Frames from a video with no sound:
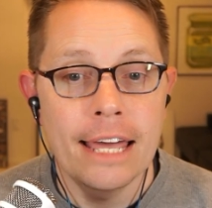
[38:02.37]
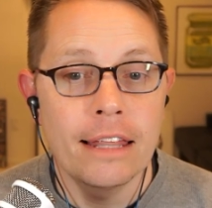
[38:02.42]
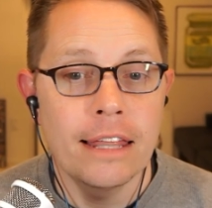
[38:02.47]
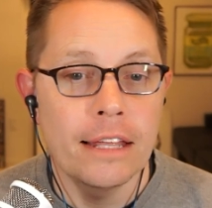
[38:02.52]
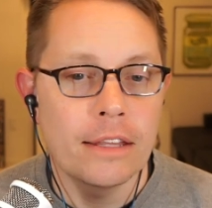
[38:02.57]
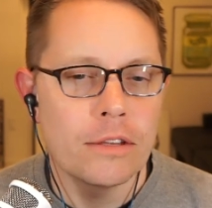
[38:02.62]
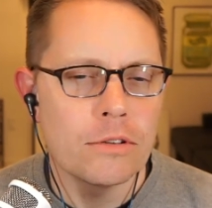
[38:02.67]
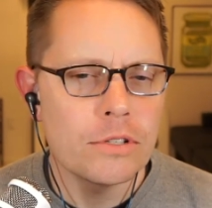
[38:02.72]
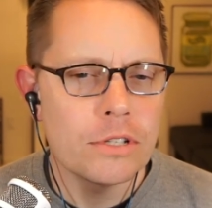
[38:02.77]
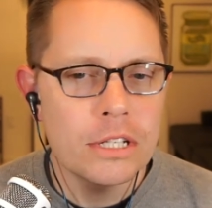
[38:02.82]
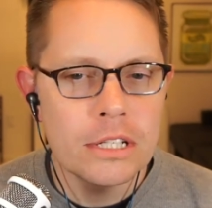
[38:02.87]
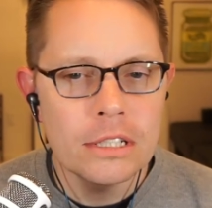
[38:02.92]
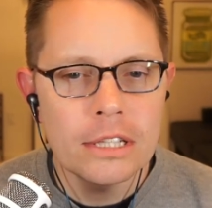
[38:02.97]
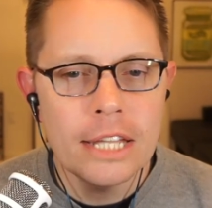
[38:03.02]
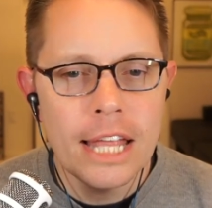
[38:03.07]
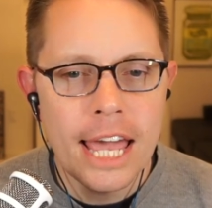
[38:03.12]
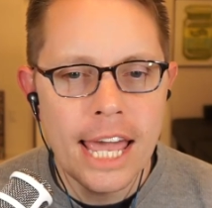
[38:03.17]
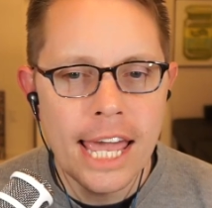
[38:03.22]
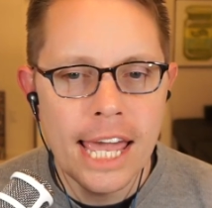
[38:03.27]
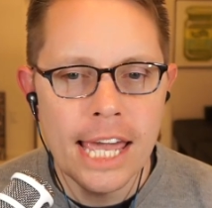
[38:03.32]
like, there's a
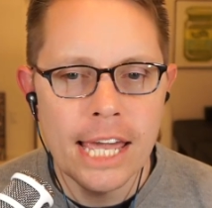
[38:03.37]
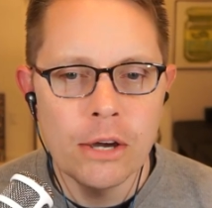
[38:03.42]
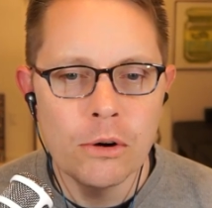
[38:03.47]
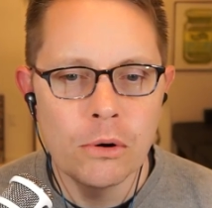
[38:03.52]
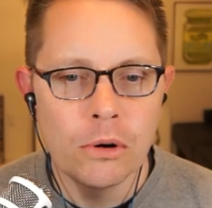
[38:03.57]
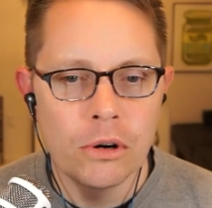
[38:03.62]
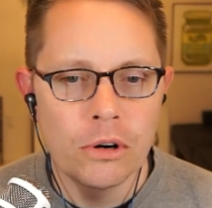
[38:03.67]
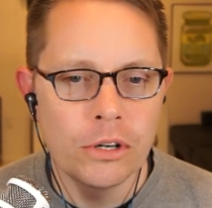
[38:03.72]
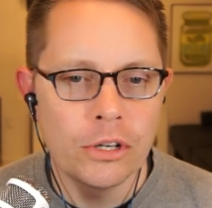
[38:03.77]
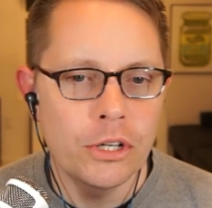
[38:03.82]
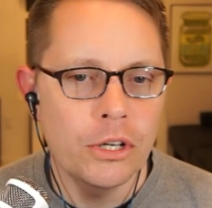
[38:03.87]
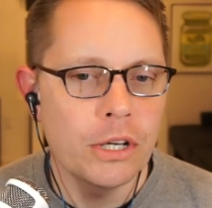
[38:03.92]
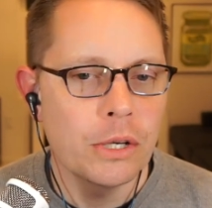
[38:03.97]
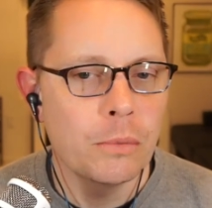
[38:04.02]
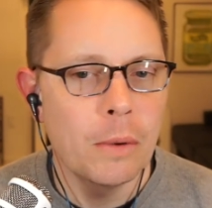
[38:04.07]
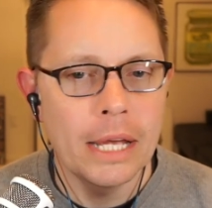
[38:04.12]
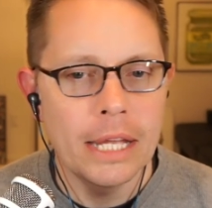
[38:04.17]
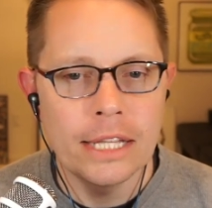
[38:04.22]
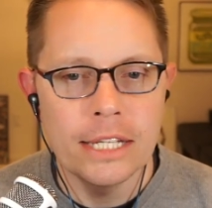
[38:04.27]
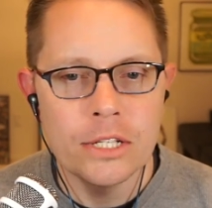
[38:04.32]
delay, or you
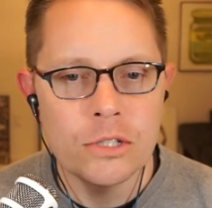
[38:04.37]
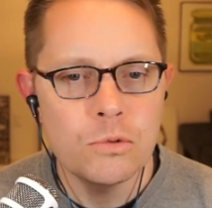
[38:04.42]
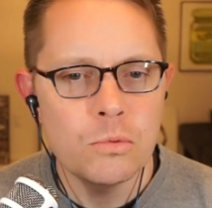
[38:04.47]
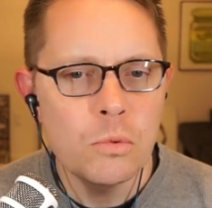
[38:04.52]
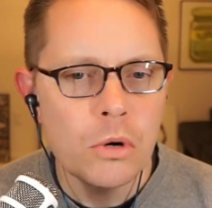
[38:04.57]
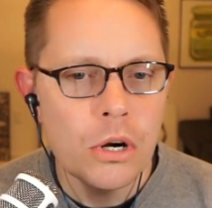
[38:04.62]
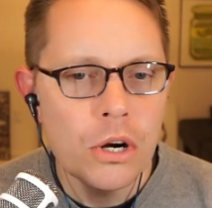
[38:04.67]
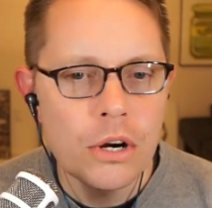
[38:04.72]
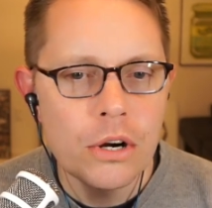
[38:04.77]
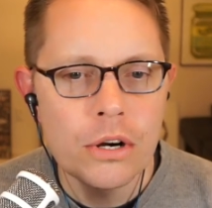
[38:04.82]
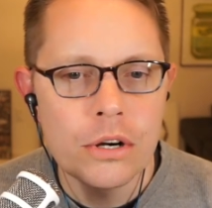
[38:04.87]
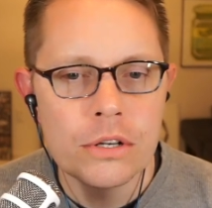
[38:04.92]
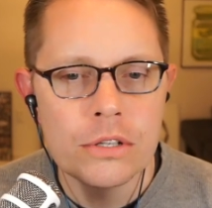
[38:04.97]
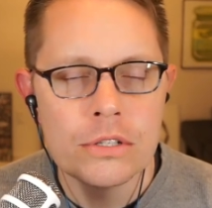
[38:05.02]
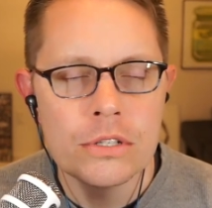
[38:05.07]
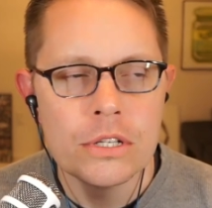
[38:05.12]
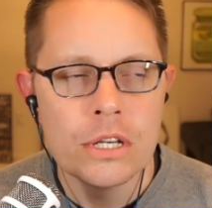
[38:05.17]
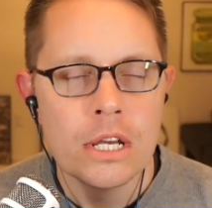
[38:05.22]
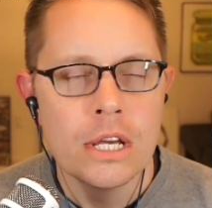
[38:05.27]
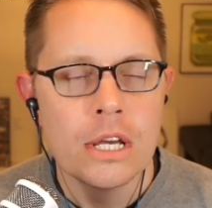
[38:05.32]
can whitelist words.